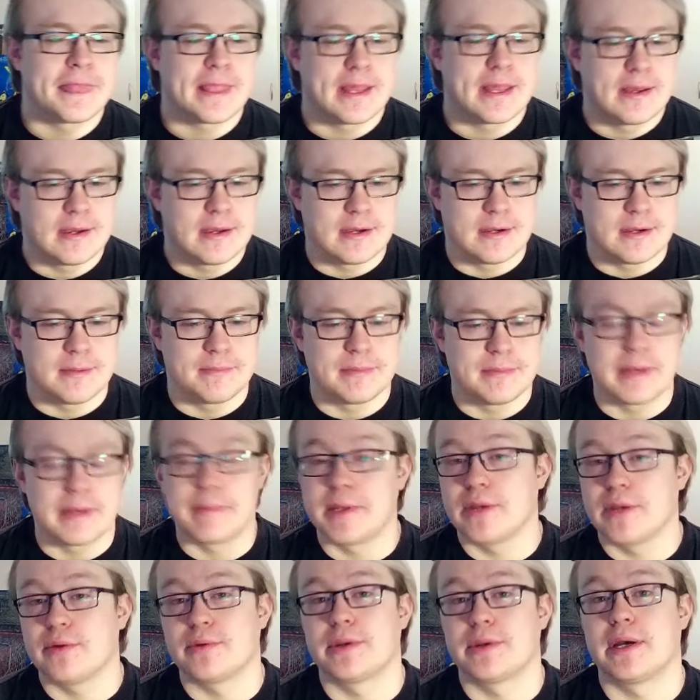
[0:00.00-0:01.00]
Let
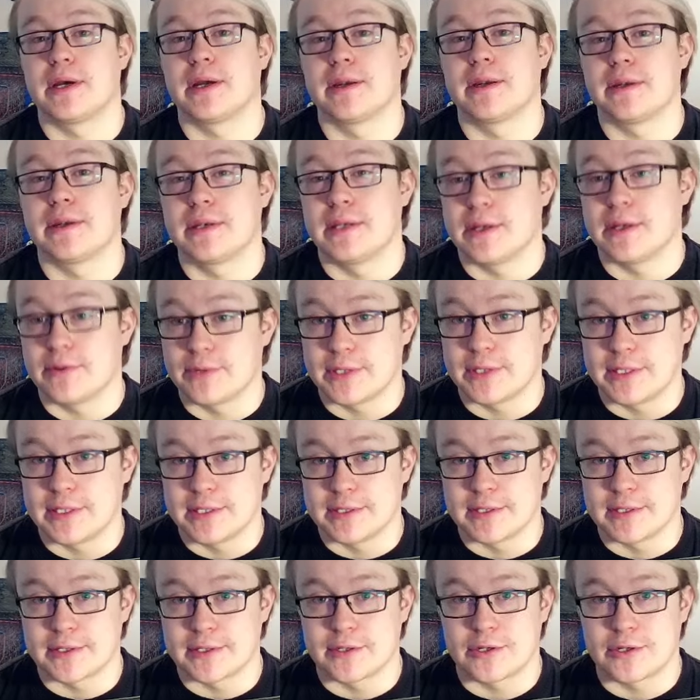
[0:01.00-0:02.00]
me know down
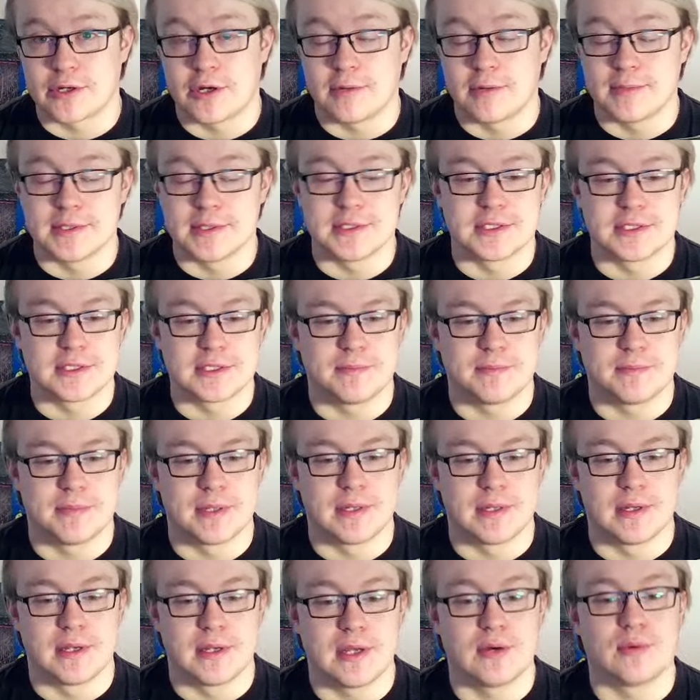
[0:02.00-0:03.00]
in the comments
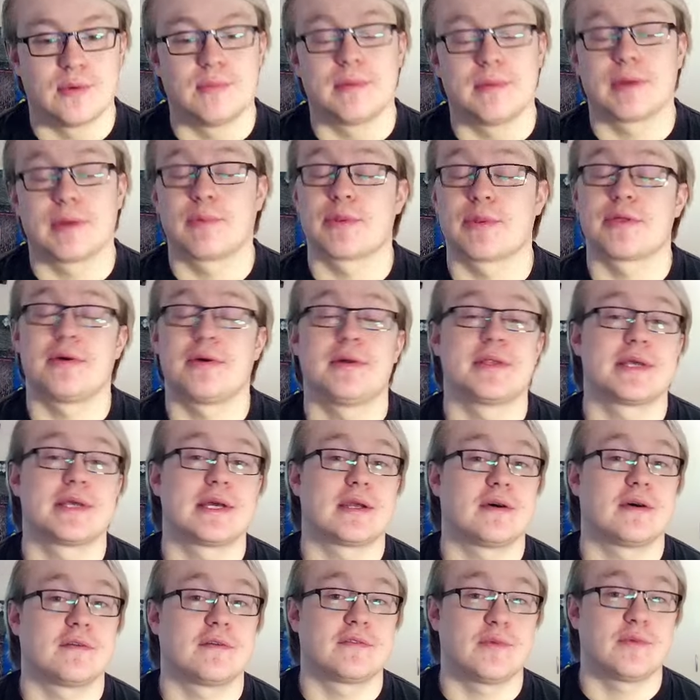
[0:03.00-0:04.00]
below. But with all
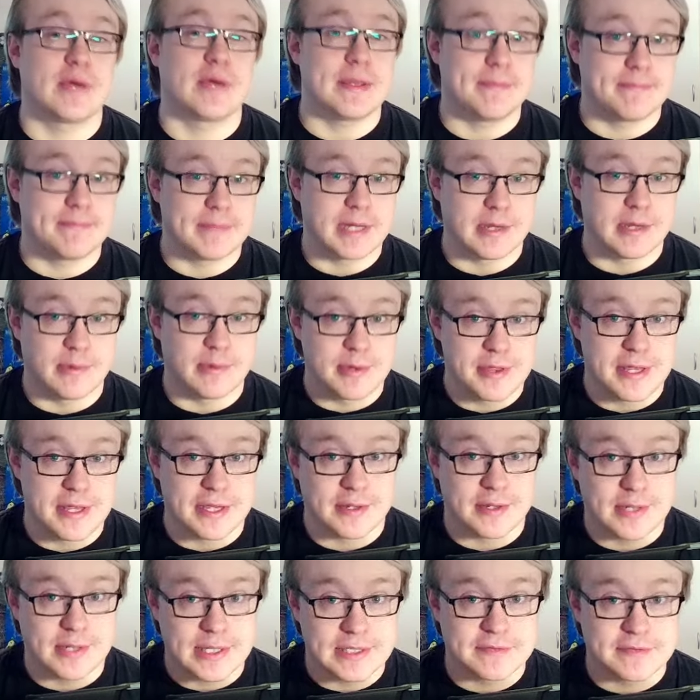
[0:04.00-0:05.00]
that out of the way, I will thank
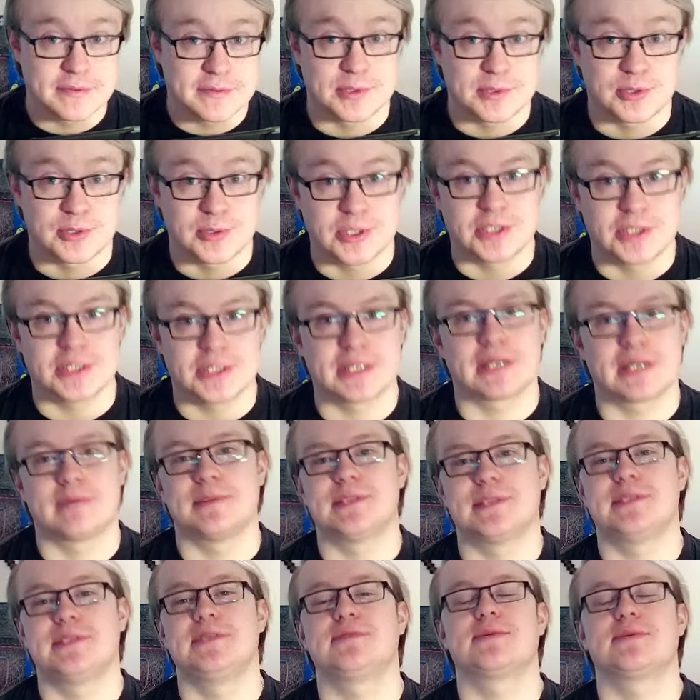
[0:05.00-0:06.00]
you guys very much for watching. I'll
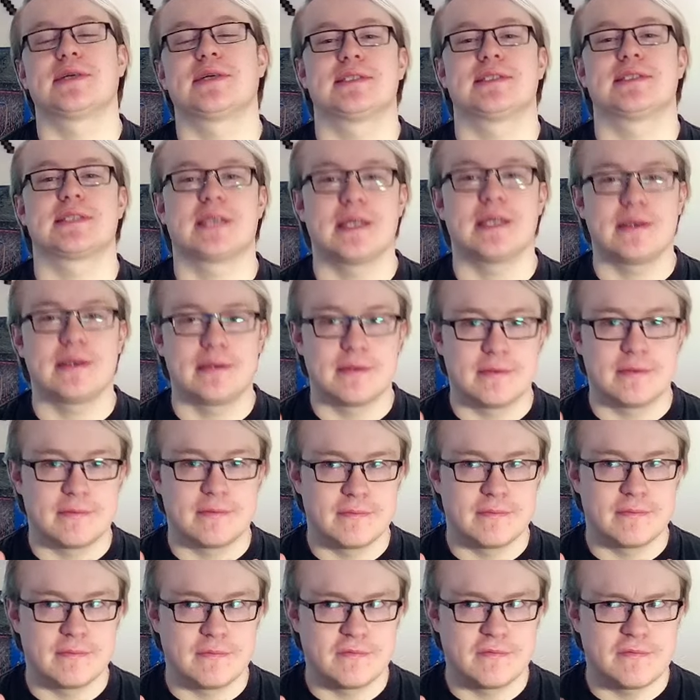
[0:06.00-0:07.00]
be seeing you guys again
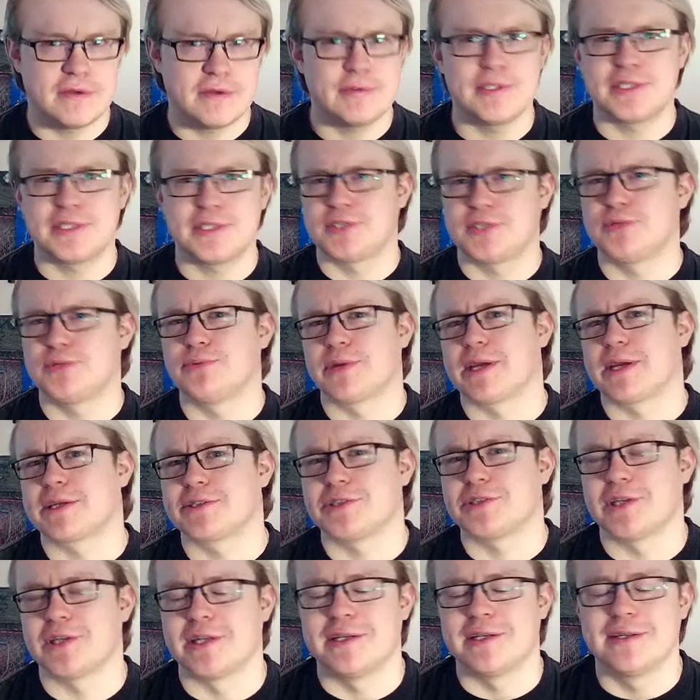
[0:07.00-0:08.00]
very soon,
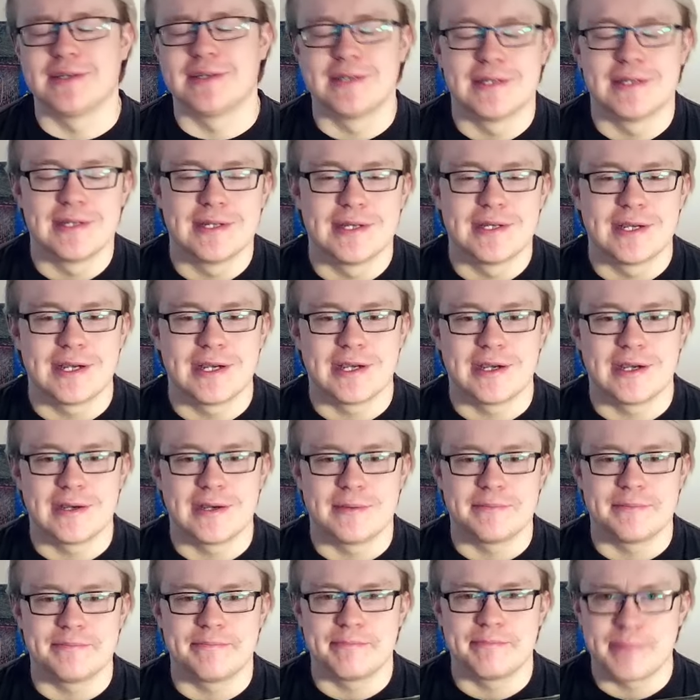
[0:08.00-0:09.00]
actually.
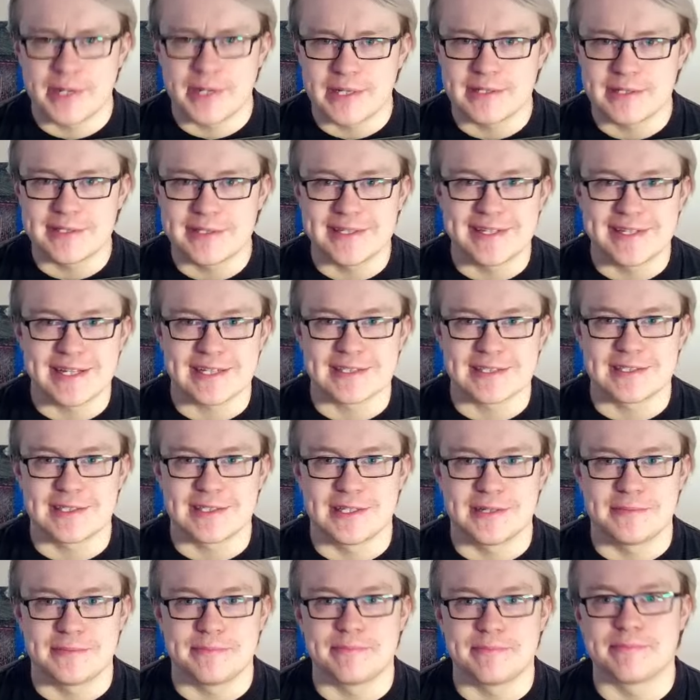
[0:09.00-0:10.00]
But until next
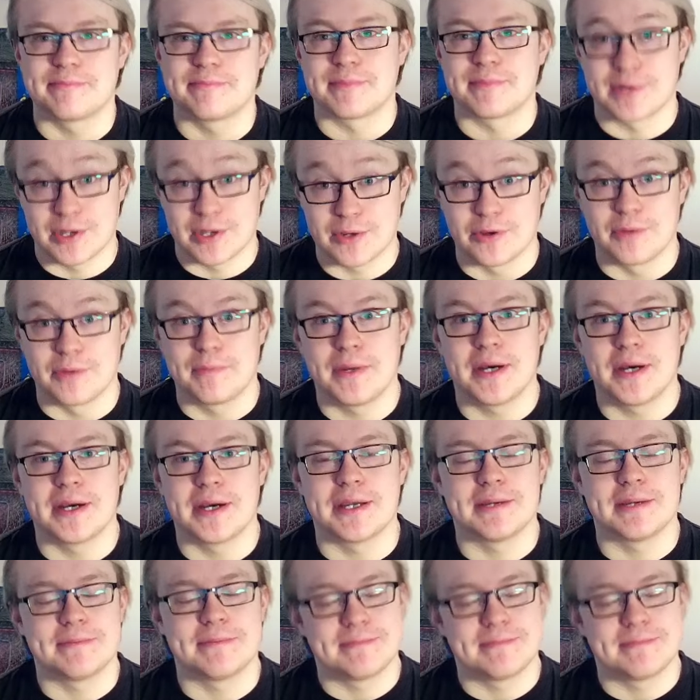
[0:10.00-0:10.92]
time, goodbye.